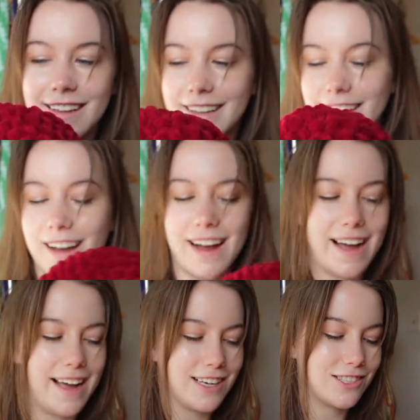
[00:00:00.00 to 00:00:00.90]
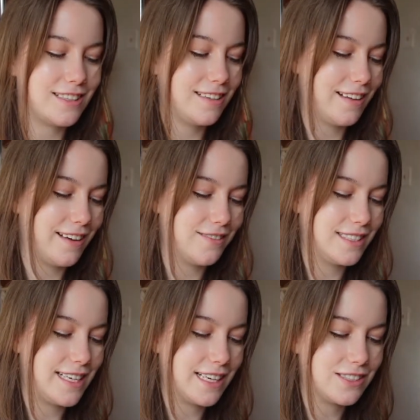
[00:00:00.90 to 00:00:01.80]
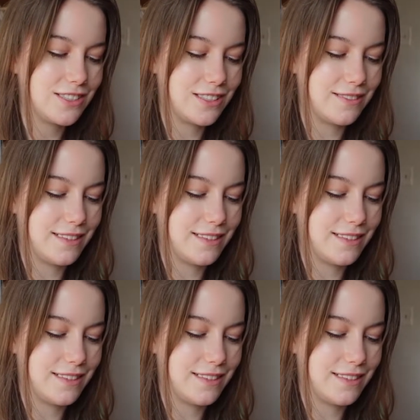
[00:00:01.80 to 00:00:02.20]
Like, I actually love the texture of